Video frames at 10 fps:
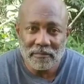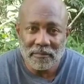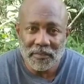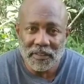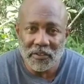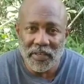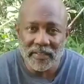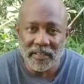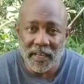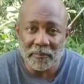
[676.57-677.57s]
Until next
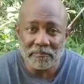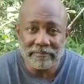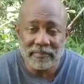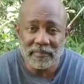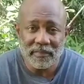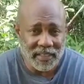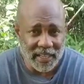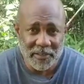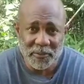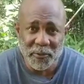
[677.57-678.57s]
time, get
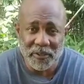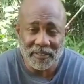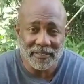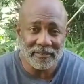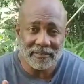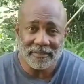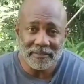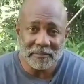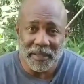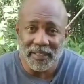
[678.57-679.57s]
outdoors.
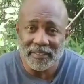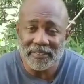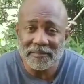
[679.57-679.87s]
Peace.